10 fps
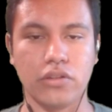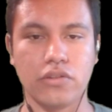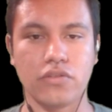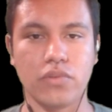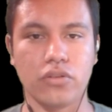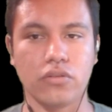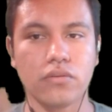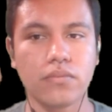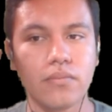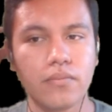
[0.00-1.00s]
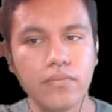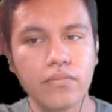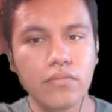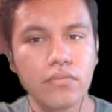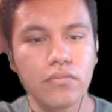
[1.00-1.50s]
Izmir.
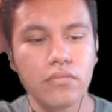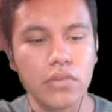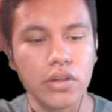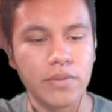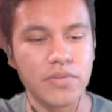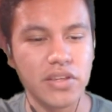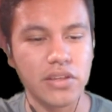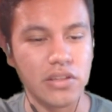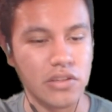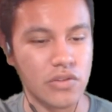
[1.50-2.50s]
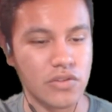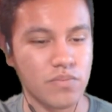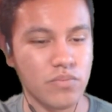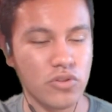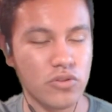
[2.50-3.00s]
I keep saying
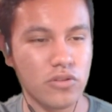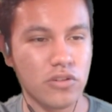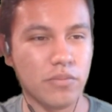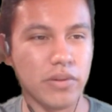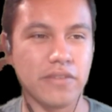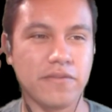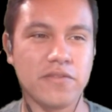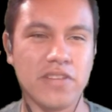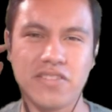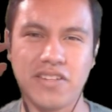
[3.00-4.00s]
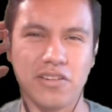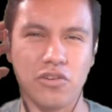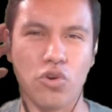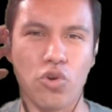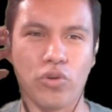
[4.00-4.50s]
Izmir, but it sounds kind of
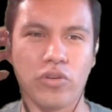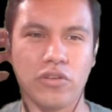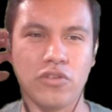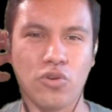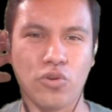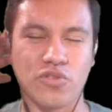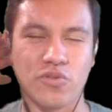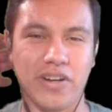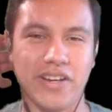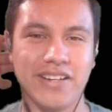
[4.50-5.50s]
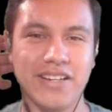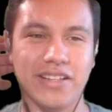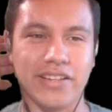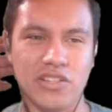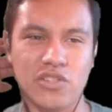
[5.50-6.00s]
Norse, right?
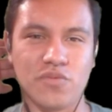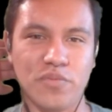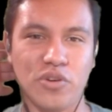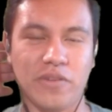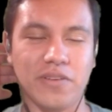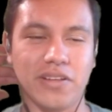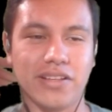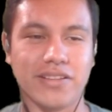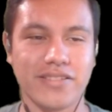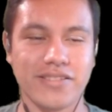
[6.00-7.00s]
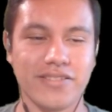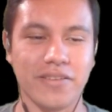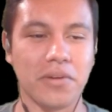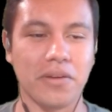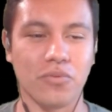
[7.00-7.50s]
Like Izmir, I feel like that's
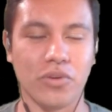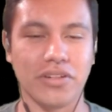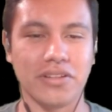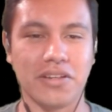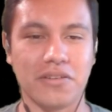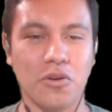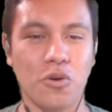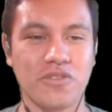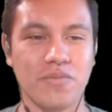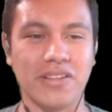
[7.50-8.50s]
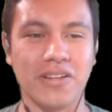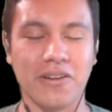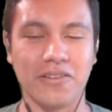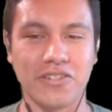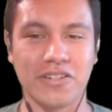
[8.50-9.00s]
something I've read in like Norse
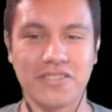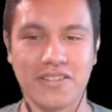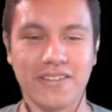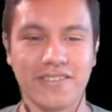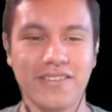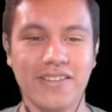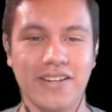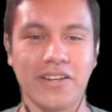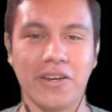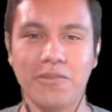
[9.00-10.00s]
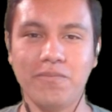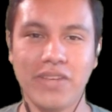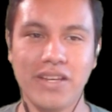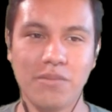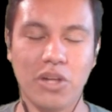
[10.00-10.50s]
mythology. So like, again,
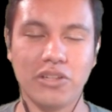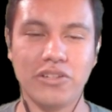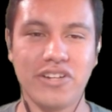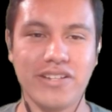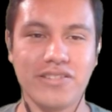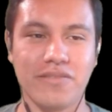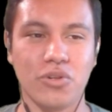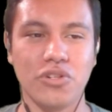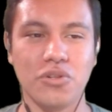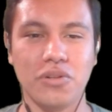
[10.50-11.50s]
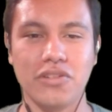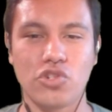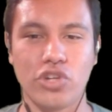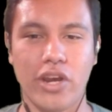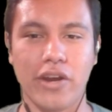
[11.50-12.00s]
apologize if you're new to
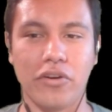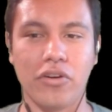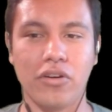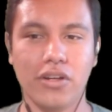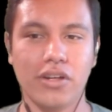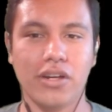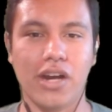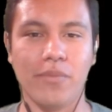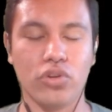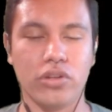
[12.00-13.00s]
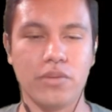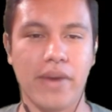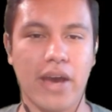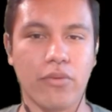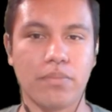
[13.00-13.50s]
this channel. I'm really
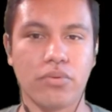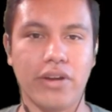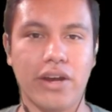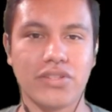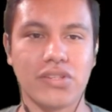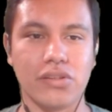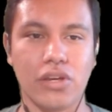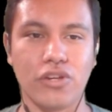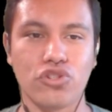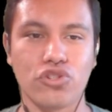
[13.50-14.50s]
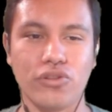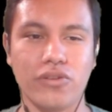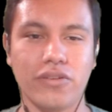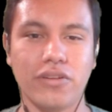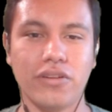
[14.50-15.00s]
bad with
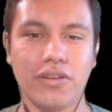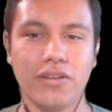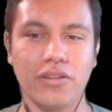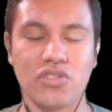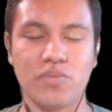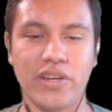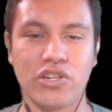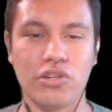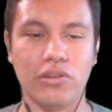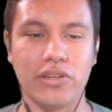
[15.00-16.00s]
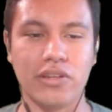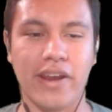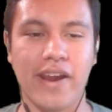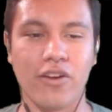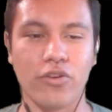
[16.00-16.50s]
pronunciation, especially in
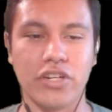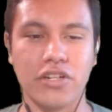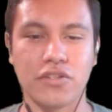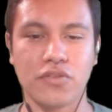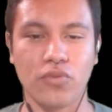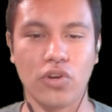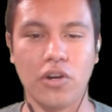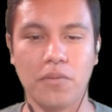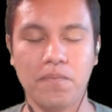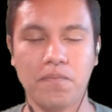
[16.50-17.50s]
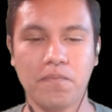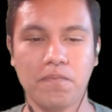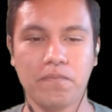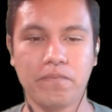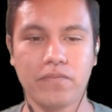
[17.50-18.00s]
areas from,
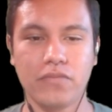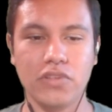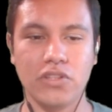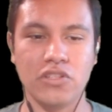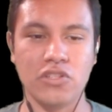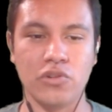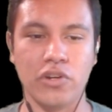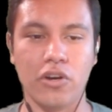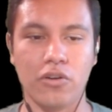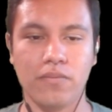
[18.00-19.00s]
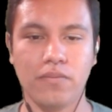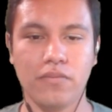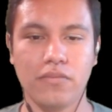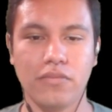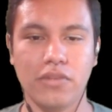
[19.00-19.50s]
you know,
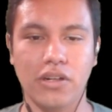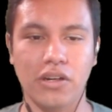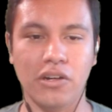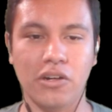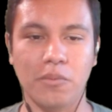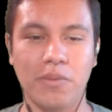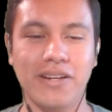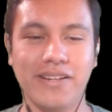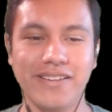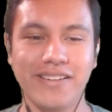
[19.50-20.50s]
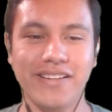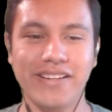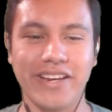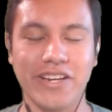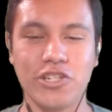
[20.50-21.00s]

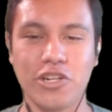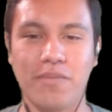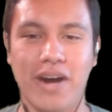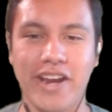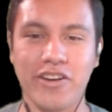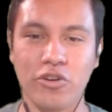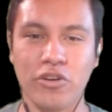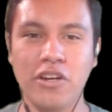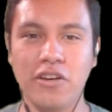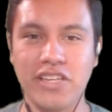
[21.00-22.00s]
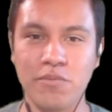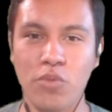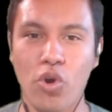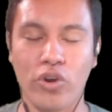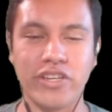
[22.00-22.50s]
Asia Minor,
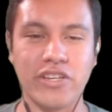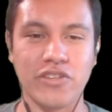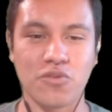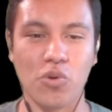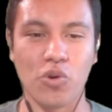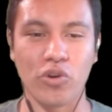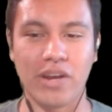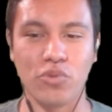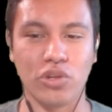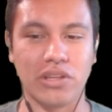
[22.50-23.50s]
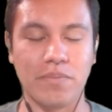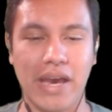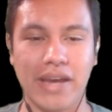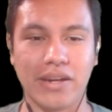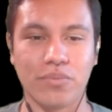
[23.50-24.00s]
more eastward. I'm really
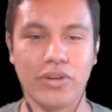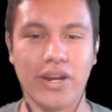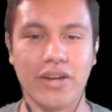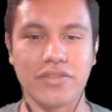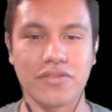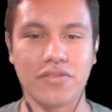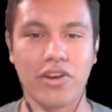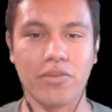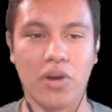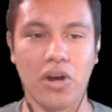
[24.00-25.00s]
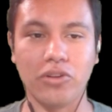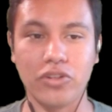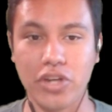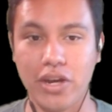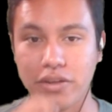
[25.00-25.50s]
bad at pronouncing, so I
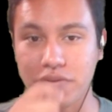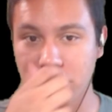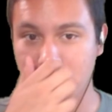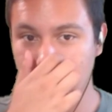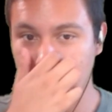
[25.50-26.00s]
apologize.